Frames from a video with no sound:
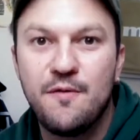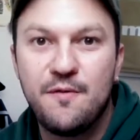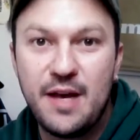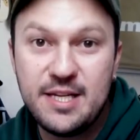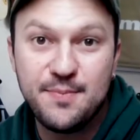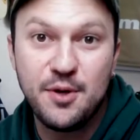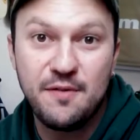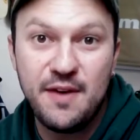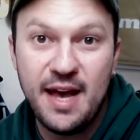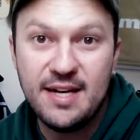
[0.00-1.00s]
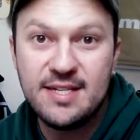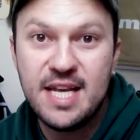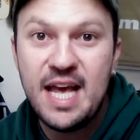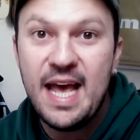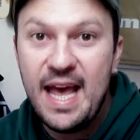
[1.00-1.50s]
Facebook fans
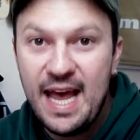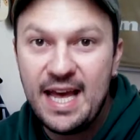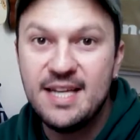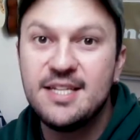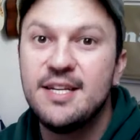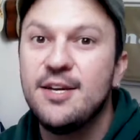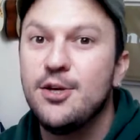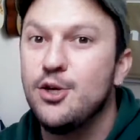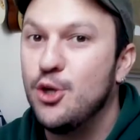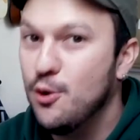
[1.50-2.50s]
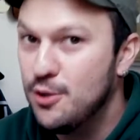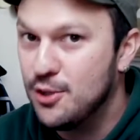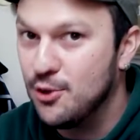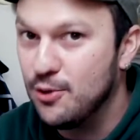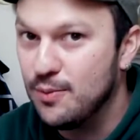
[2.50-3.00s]
and
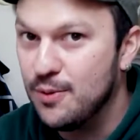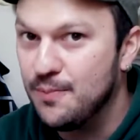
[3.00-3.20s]
YouTube.